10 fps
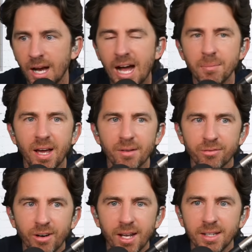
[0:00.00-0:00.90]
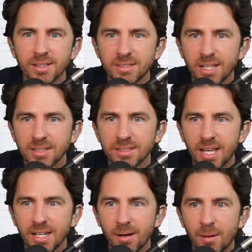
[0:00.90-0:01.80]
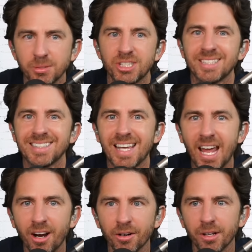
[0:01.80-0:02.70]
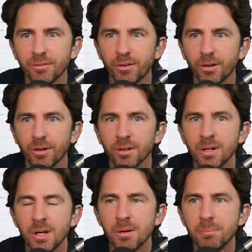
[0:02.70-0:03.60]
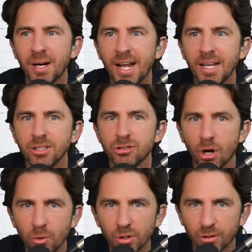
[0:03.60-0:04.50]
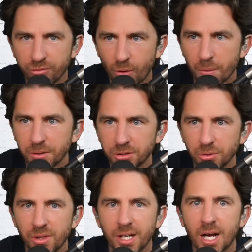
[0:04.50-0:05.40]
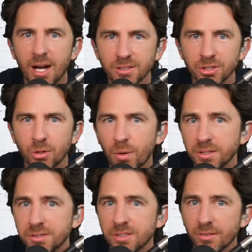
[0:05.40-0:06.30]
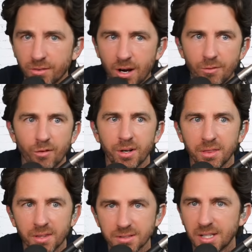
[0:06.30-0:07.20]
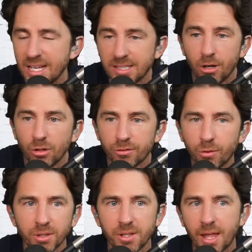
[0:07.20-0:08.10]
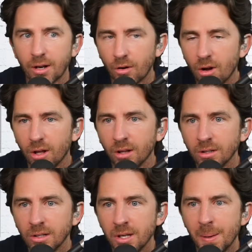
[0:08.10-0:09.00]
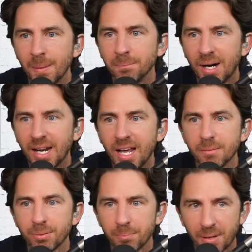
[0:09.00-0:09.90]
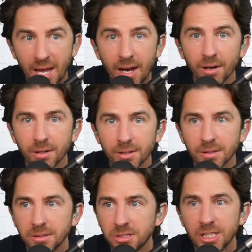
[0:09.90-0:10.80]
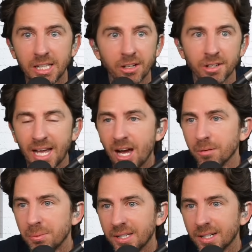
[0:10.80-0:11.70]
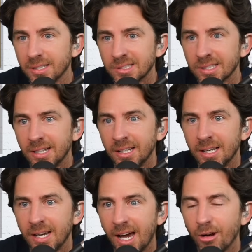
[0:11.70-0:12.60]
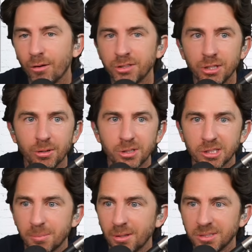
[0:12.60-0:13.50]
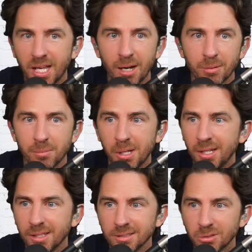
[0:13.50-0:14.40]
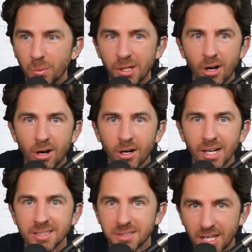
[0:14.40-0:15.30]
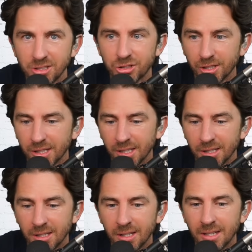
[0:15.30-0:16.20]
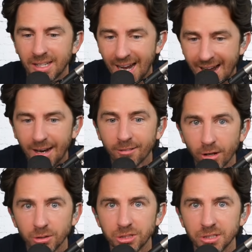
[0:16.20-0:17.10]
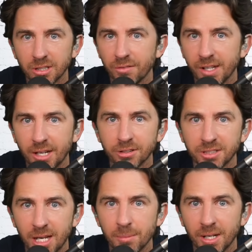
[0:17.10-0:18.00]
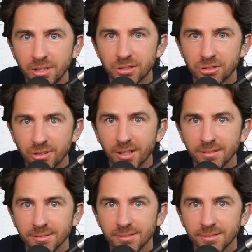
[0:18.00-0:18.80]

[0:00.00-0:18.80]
I'm not afraid in the sense that I'm scared of her, but I don't look forward to the consequences of covering this case. I don't look forward to that at all. But I am prepared to gear down because I don't know if she knows this about stand-up comedians. We are essentially cockroaches of the entertainment industry.